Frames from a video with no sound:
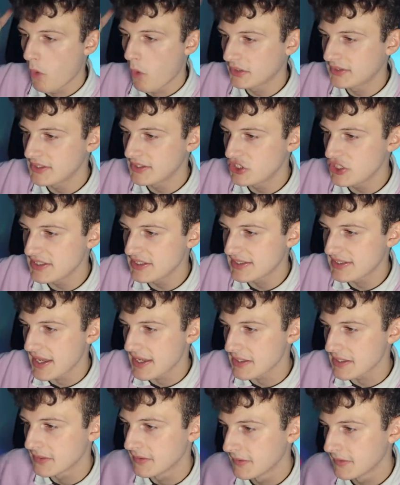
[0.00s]
What did she say?
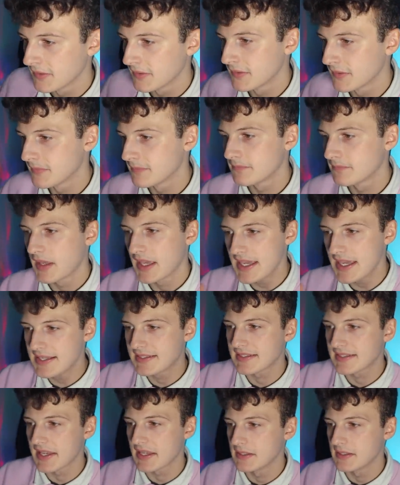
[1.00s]
He say.